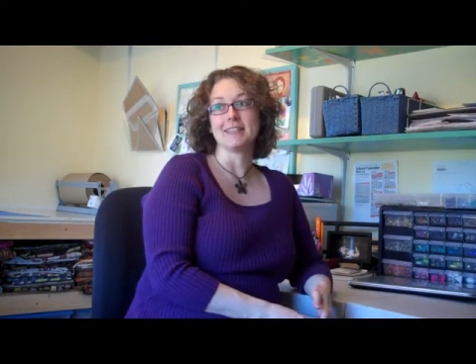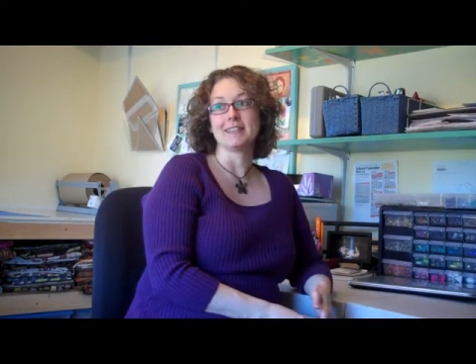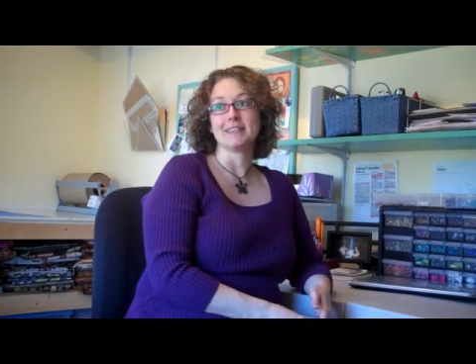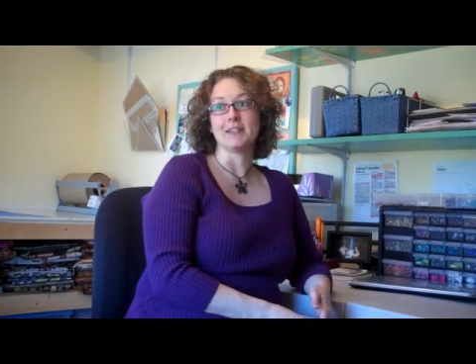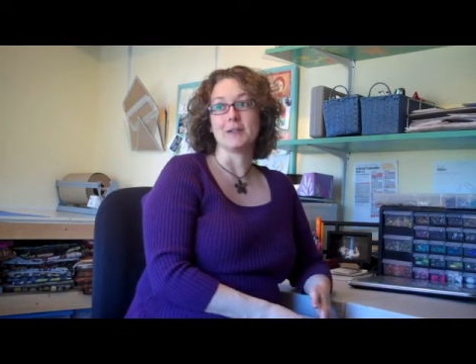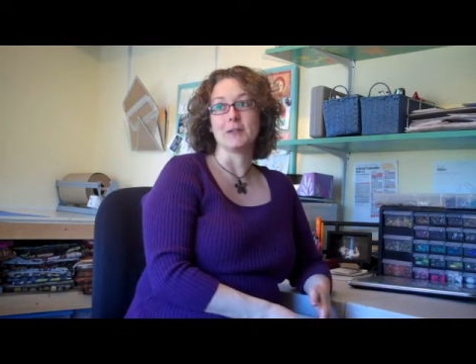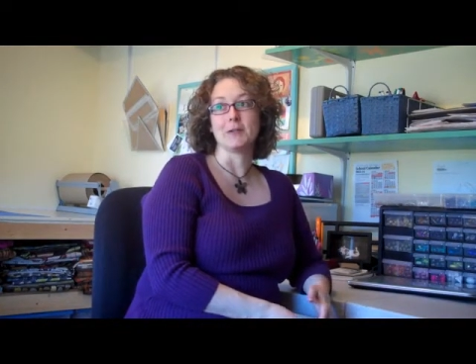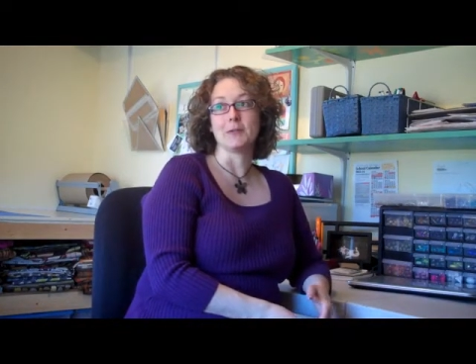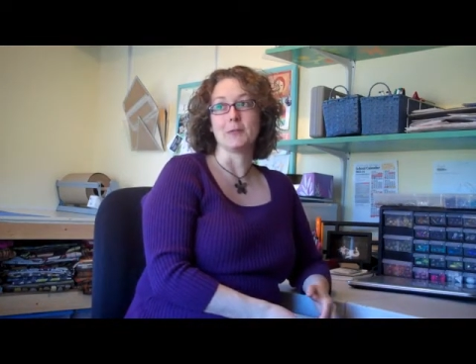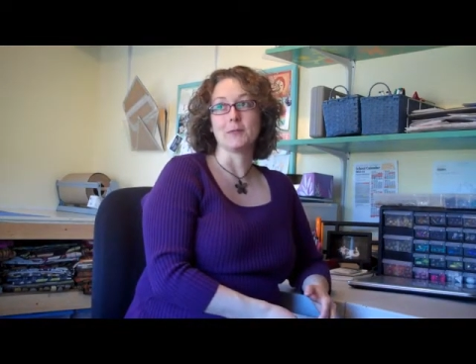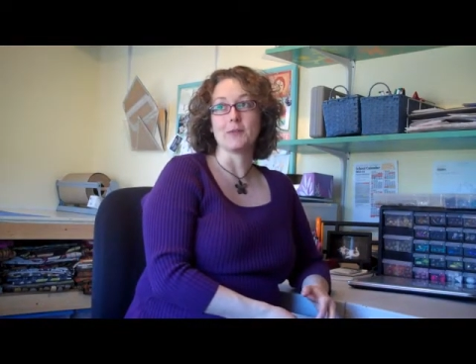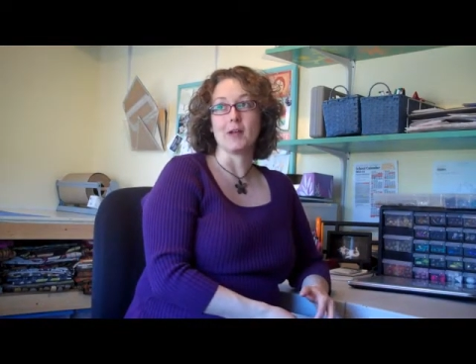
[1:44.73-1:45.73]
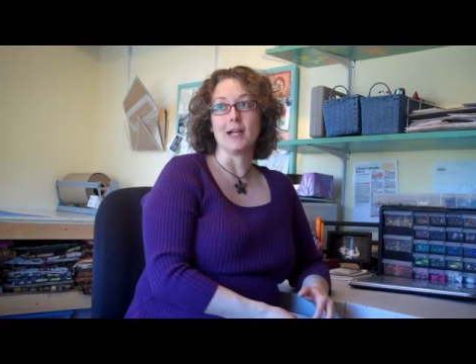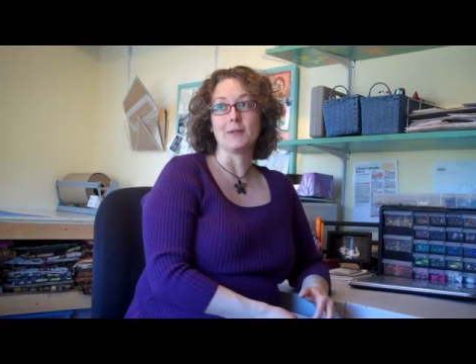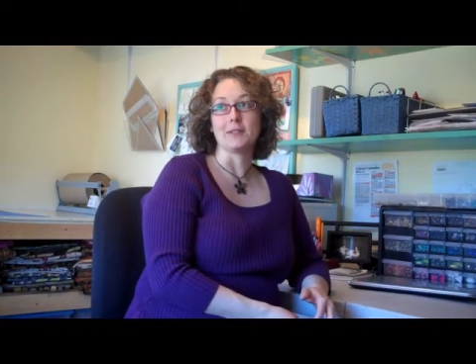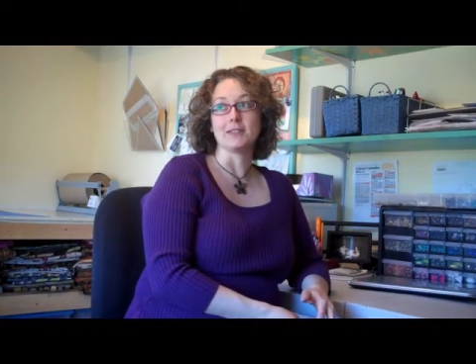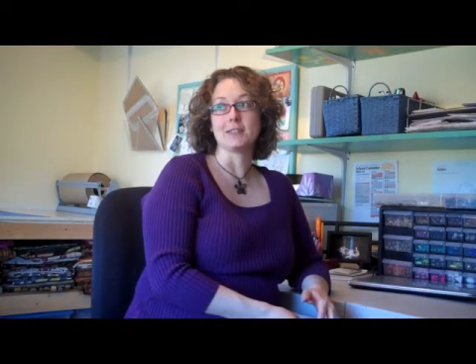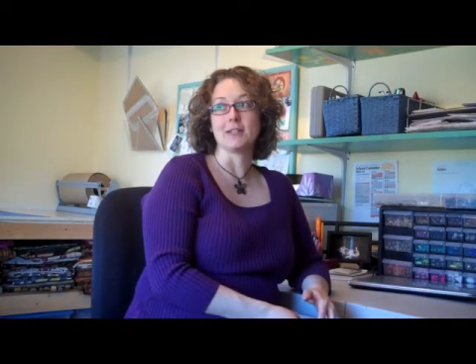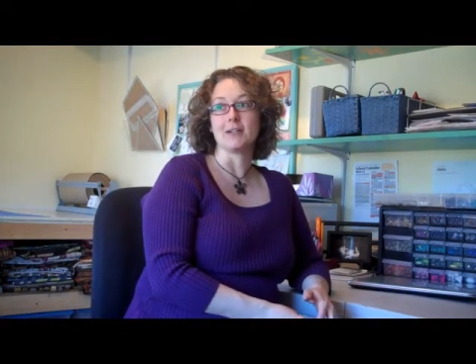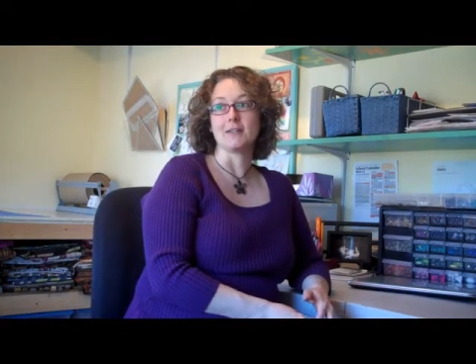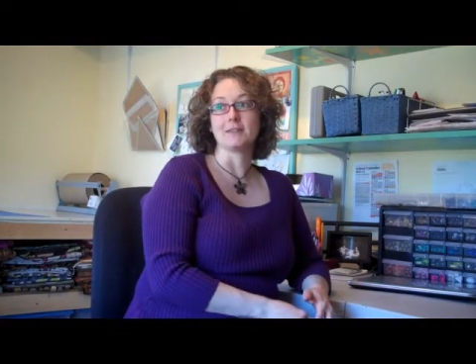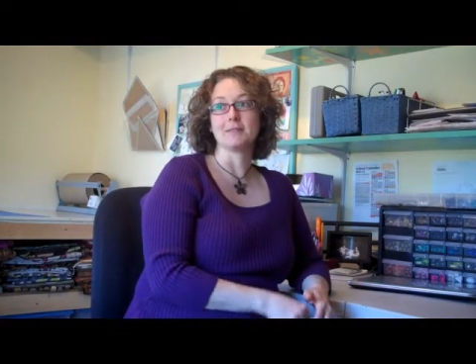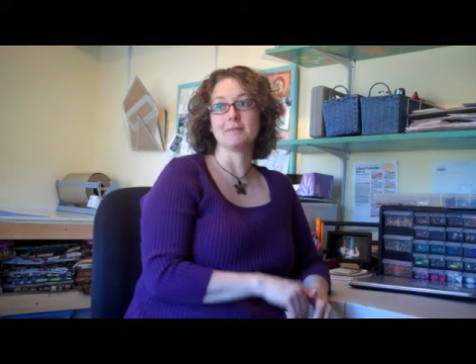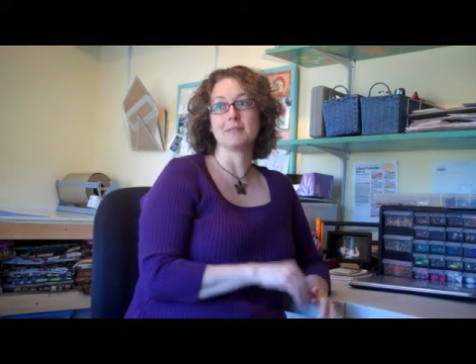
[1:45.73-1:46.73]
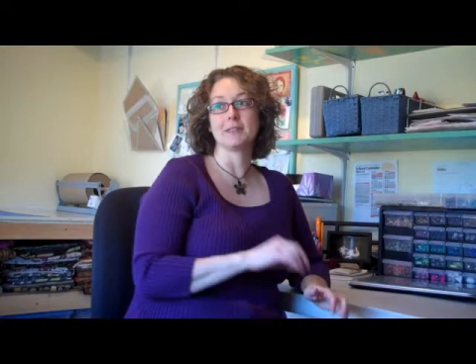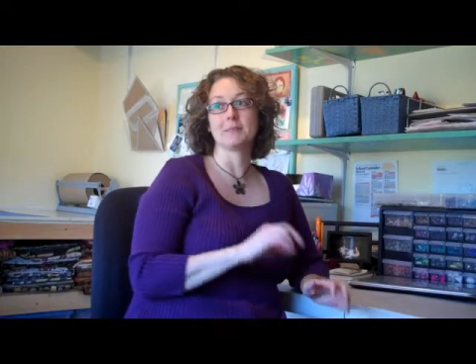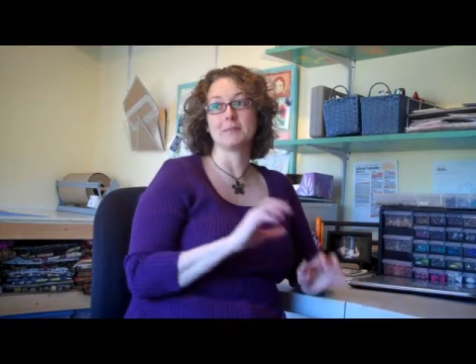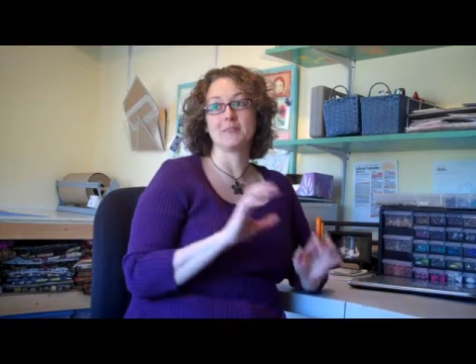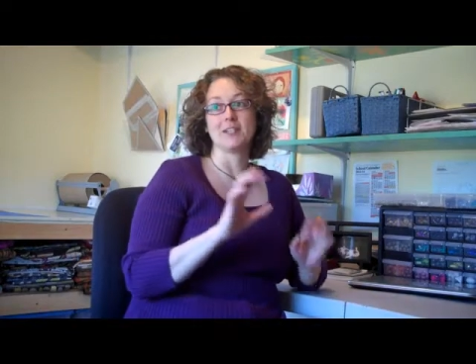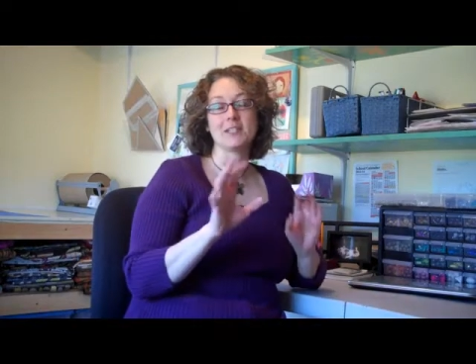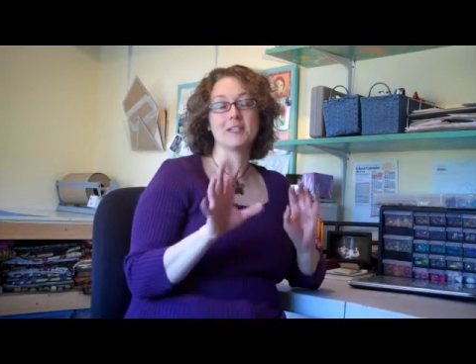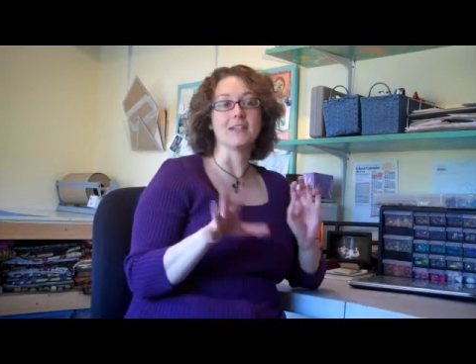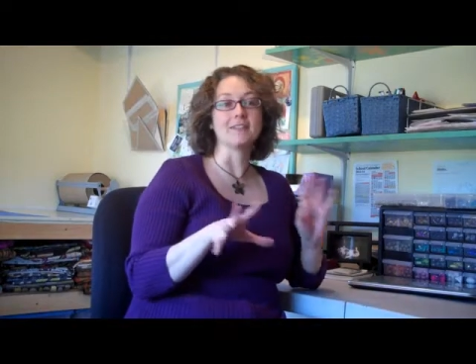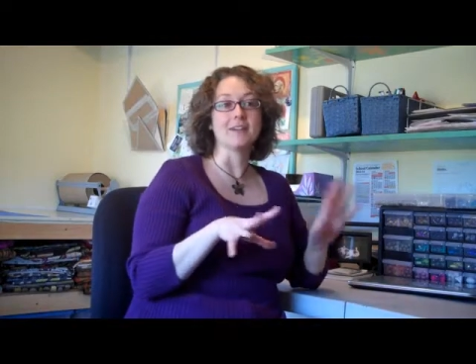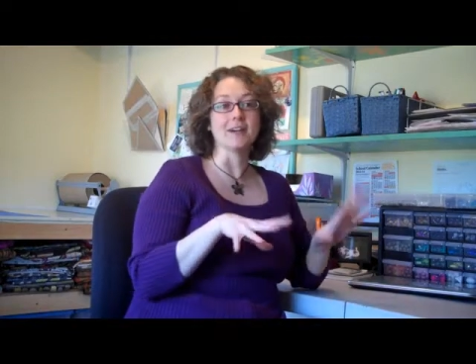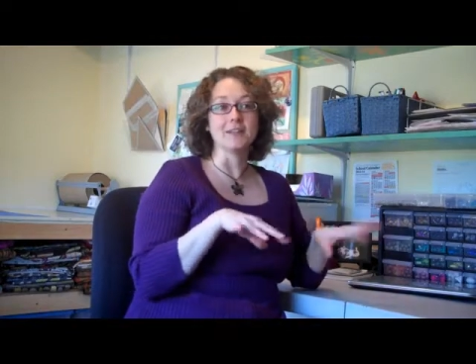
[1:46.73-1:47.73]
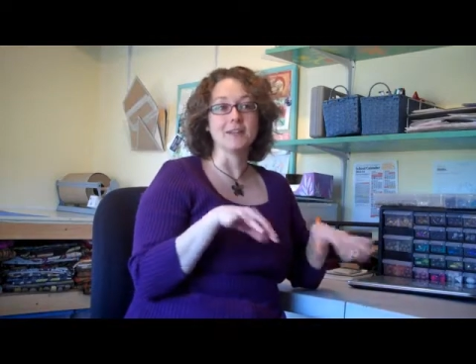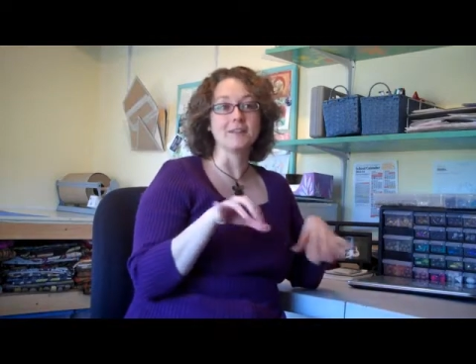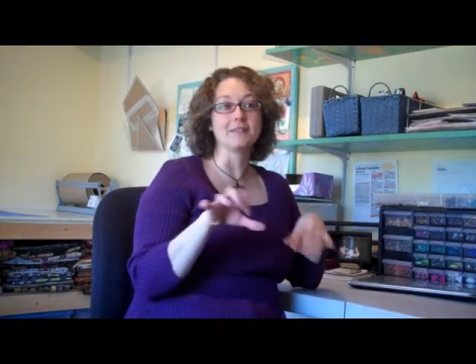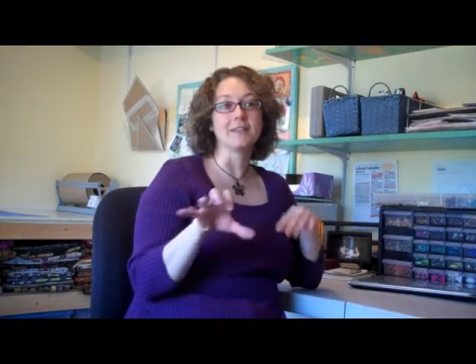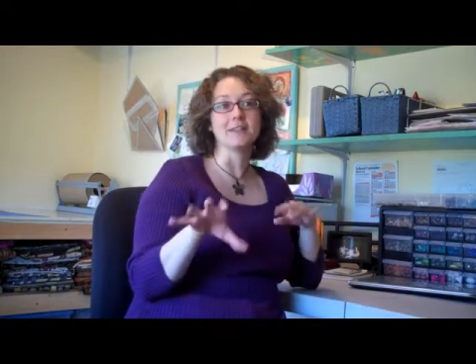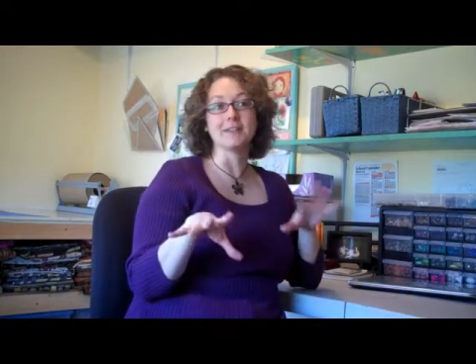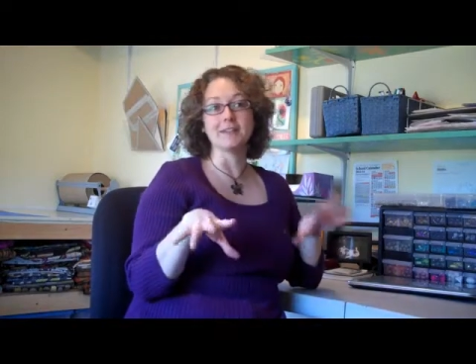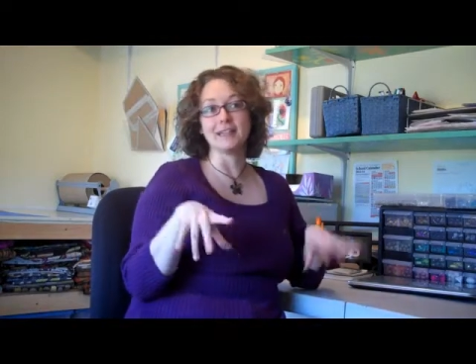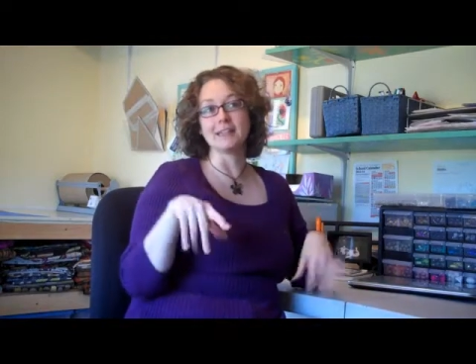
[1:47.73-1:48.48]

so I would start venturing farther afield.